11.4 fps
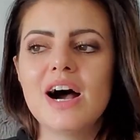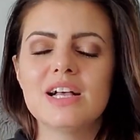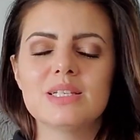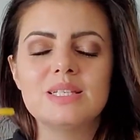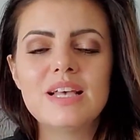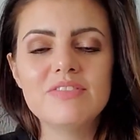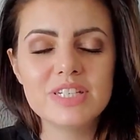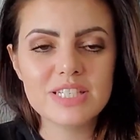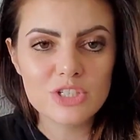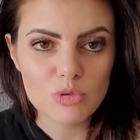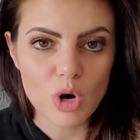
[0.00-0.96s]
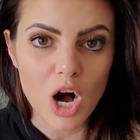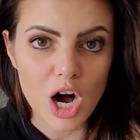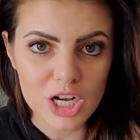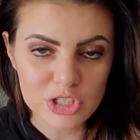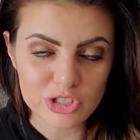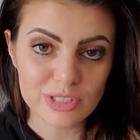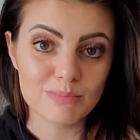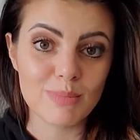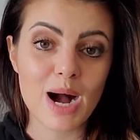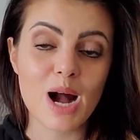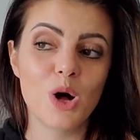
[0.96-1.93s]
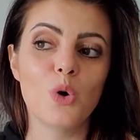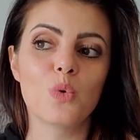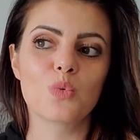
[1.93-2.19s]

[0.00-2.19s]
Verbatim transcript: a 70 to 100 mile